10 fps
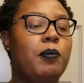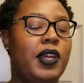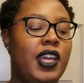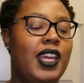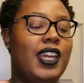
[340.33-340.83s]

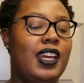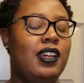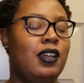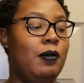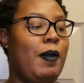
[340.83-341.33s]
But
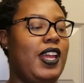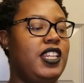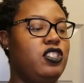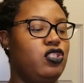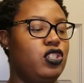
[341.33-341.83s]
I
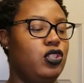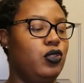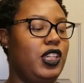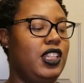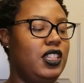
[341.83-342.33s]
did
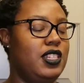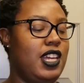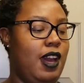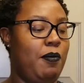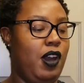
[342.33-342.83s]
struggle getting the
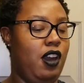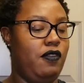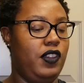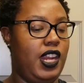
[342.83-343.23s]
top off,